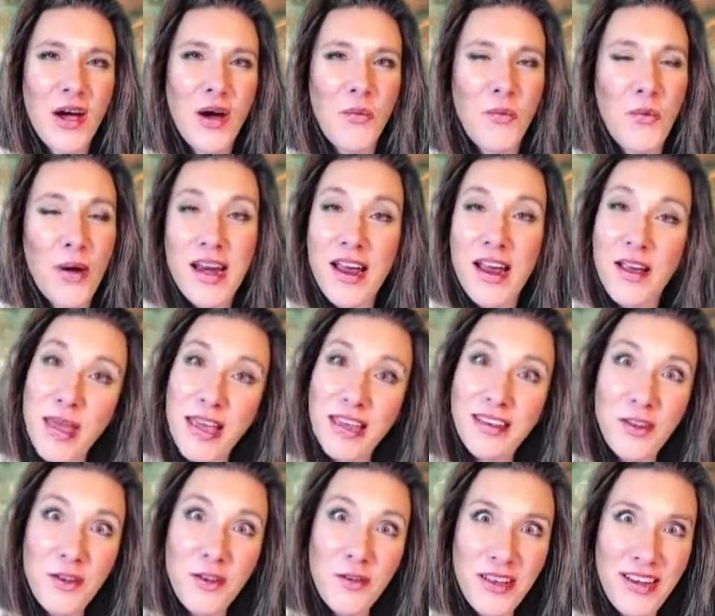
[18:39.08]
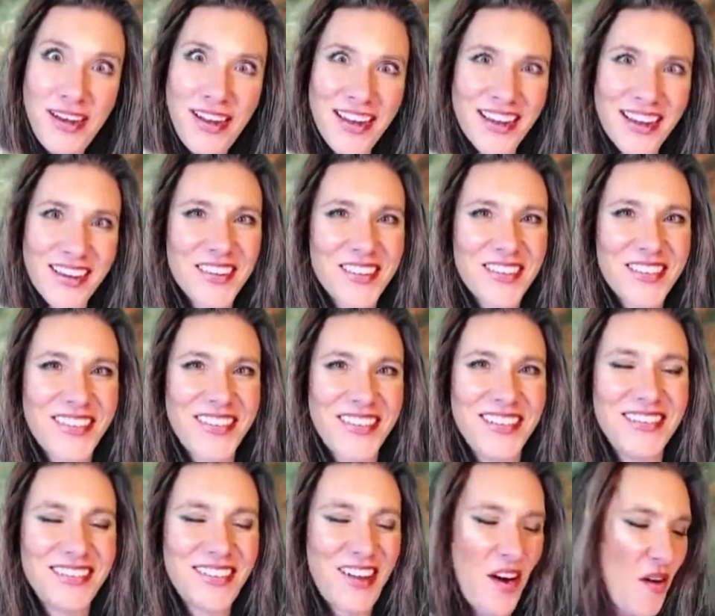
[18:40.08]
when I make new videos.
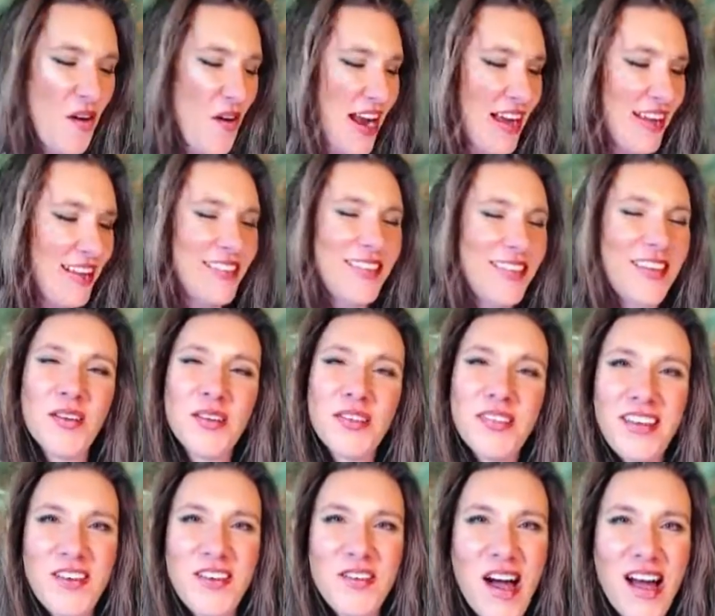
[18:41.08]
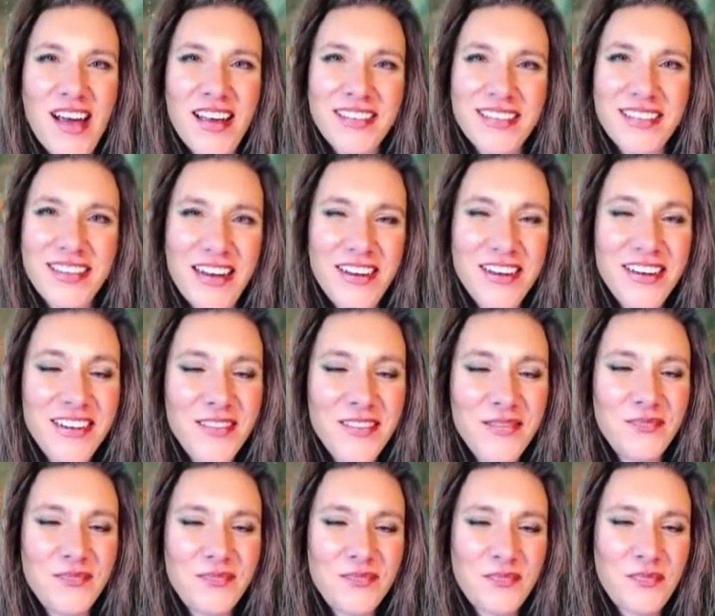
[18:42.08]
All right, so see you guys later,
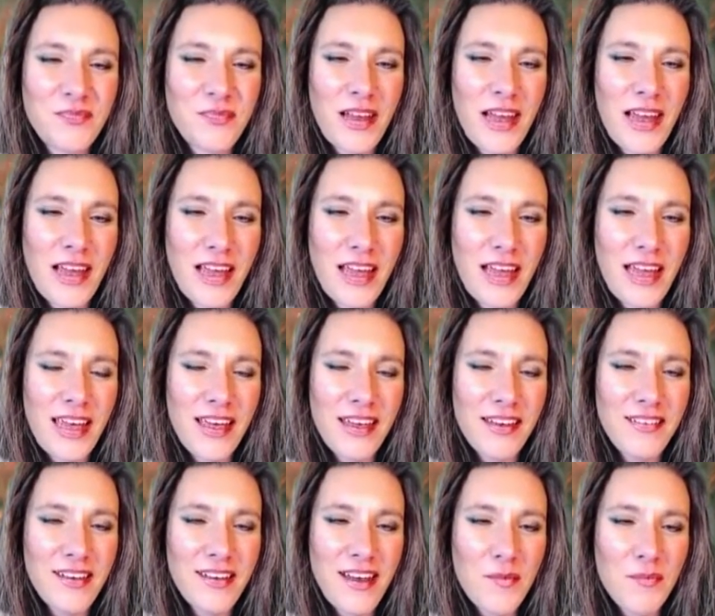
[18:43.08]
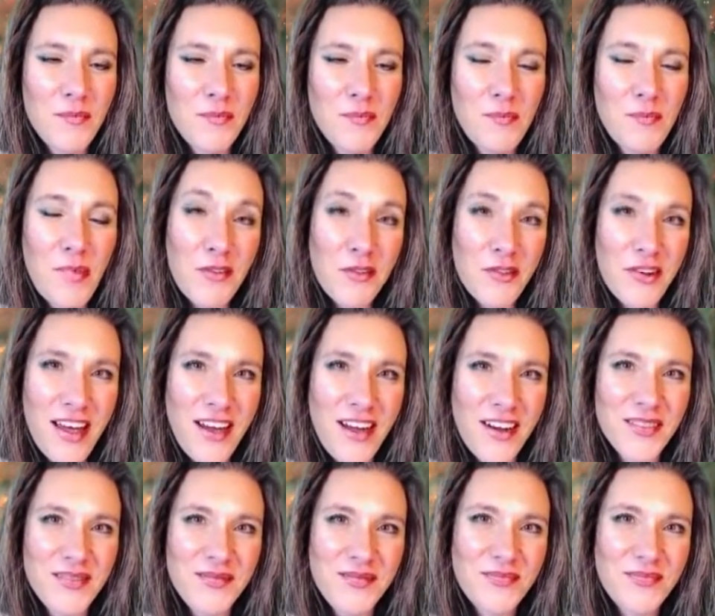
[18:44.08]
and bye for now.